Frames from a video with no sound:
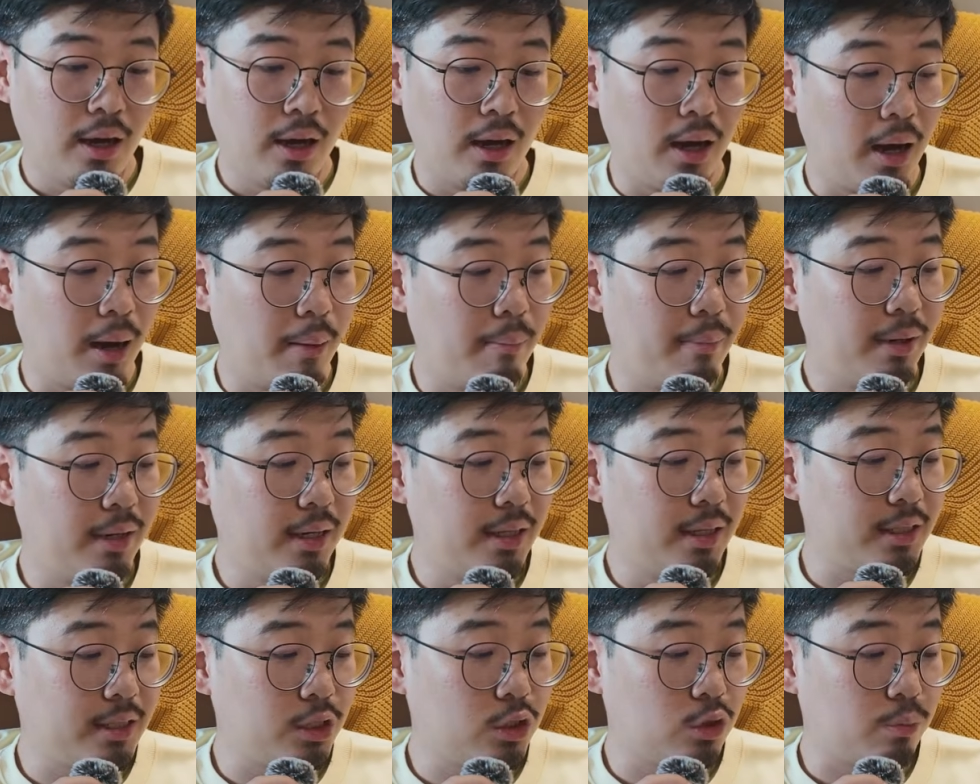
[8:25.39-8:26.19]
her
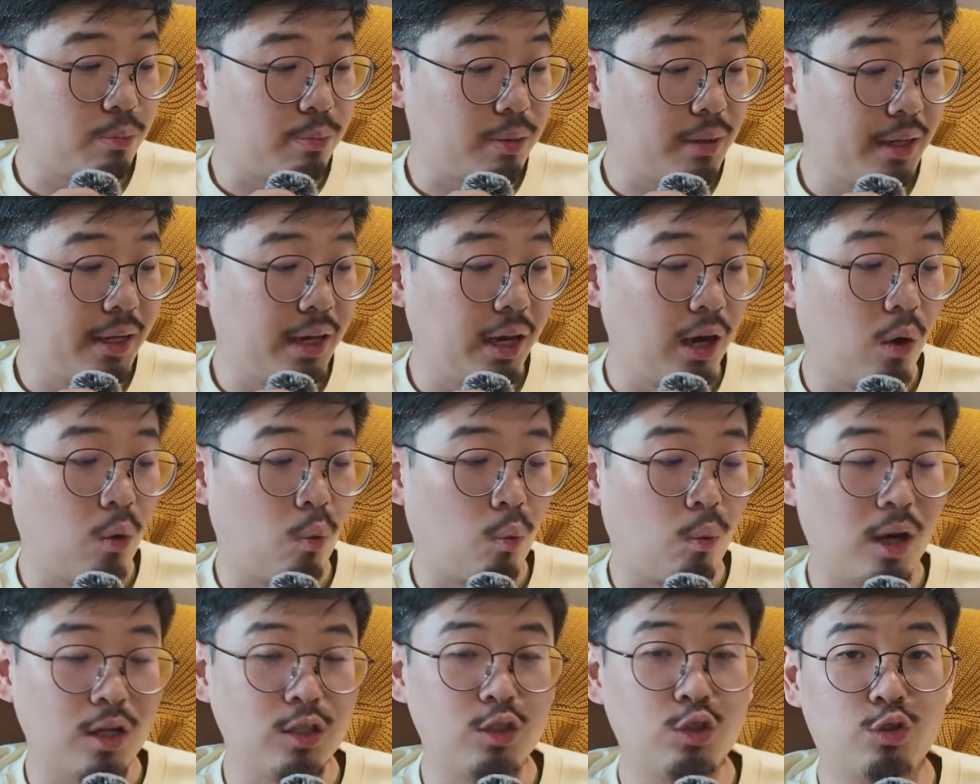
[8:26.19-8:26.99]
ability to play a
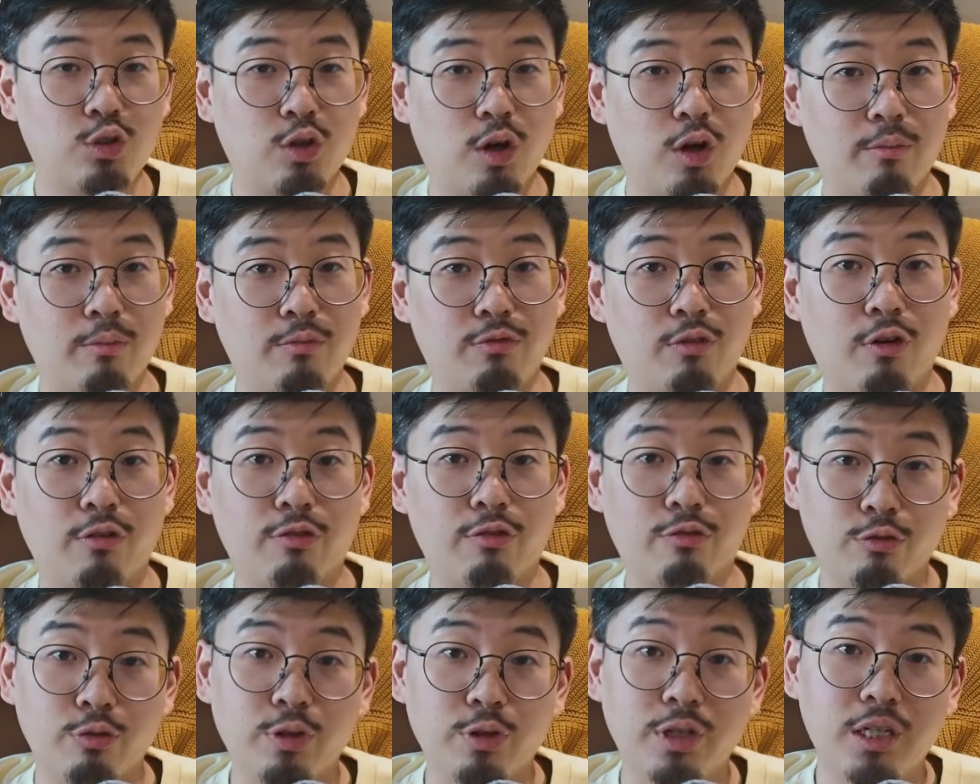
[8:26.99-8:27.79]
1-drop
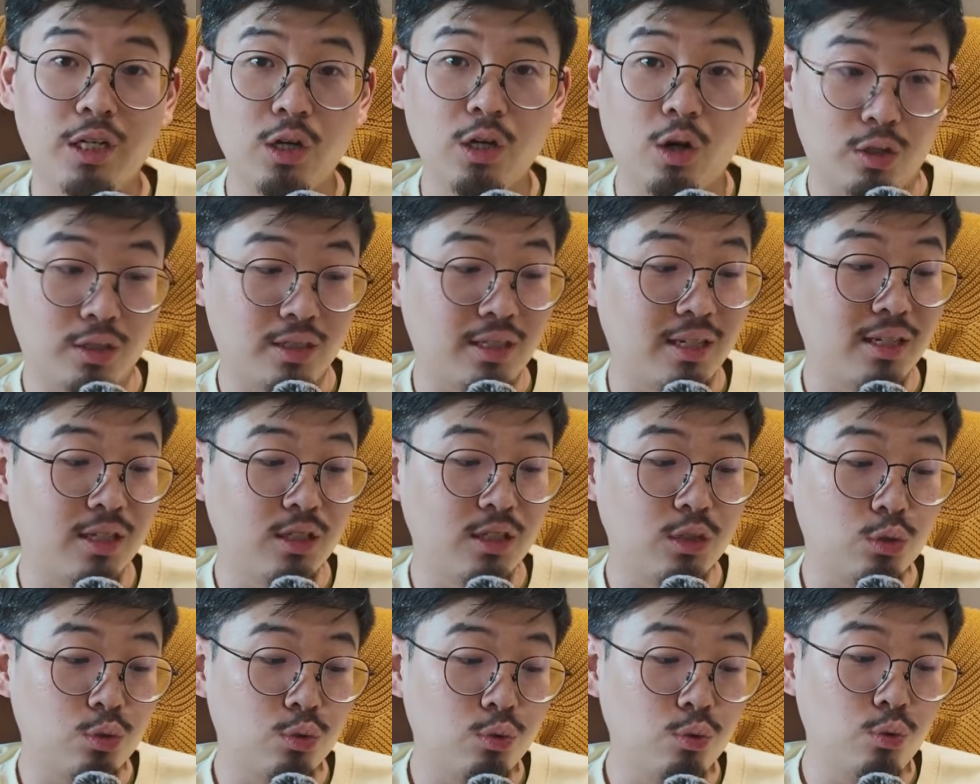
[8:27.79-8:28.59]
for free on
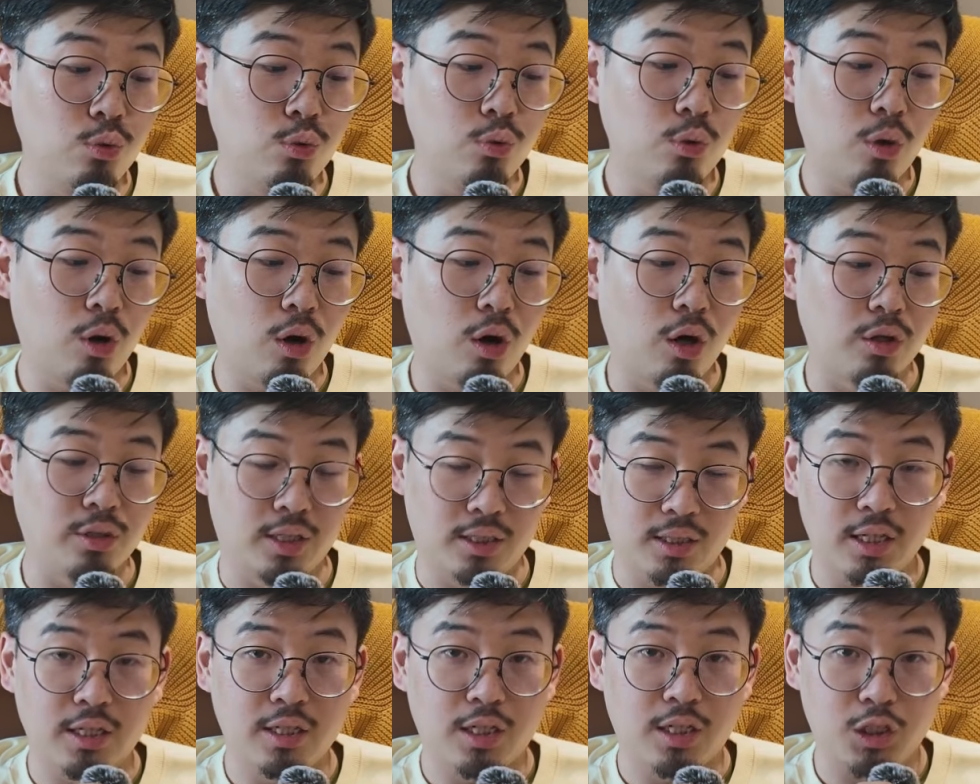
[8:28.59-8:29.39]
turn 2
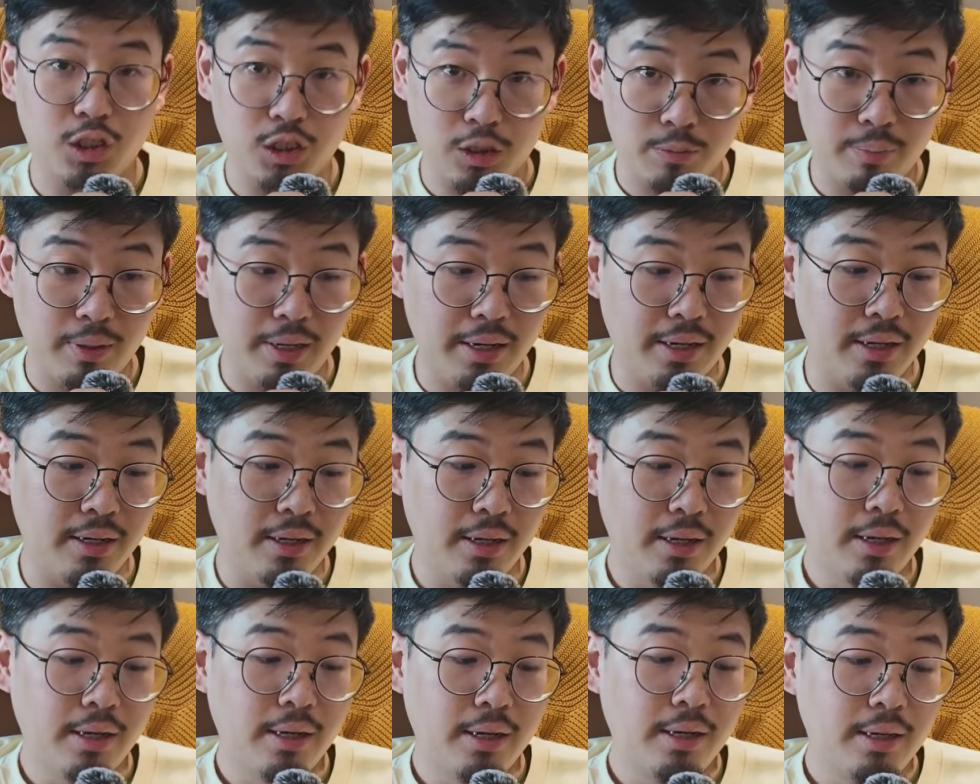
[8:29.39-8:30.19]
on the turn that she's
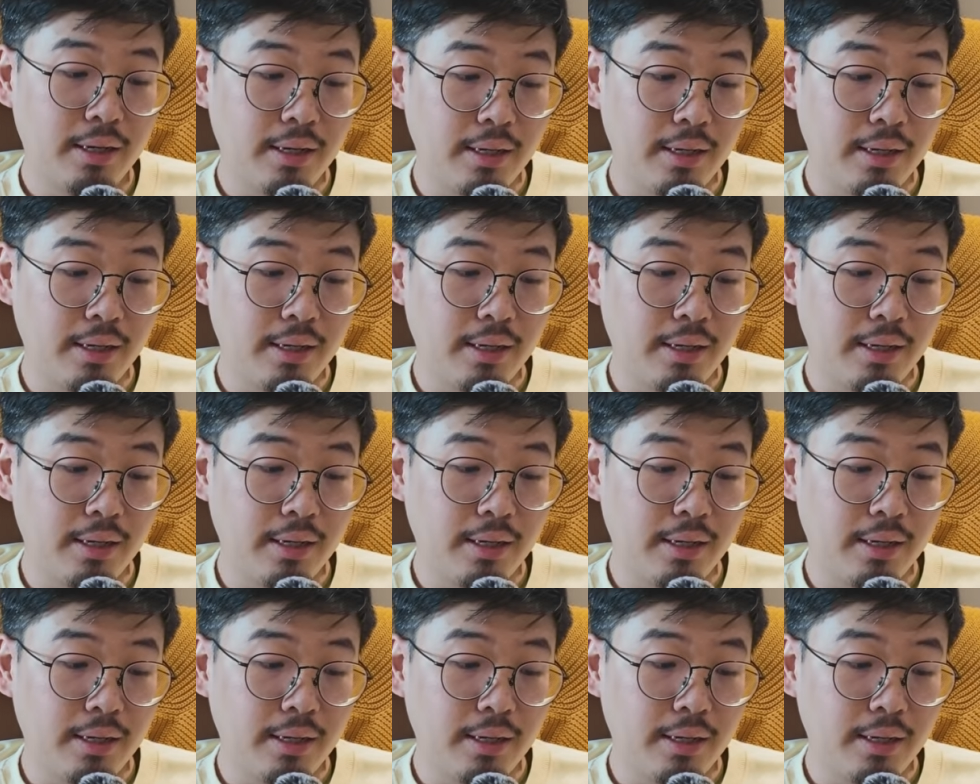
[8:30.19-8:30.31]
played